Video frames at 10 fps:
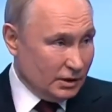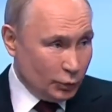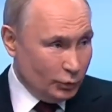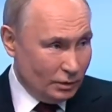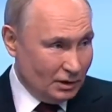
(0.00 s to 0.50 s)

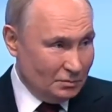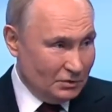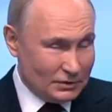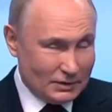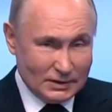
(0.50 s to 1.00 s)
for certain
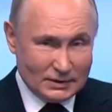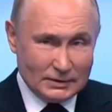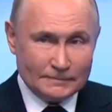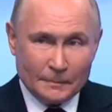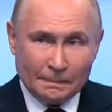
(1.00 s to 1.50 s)
people
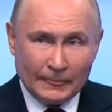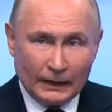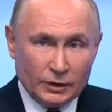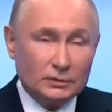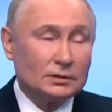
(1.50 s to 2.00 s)
in
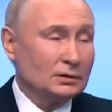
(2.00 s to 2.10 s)
prison in the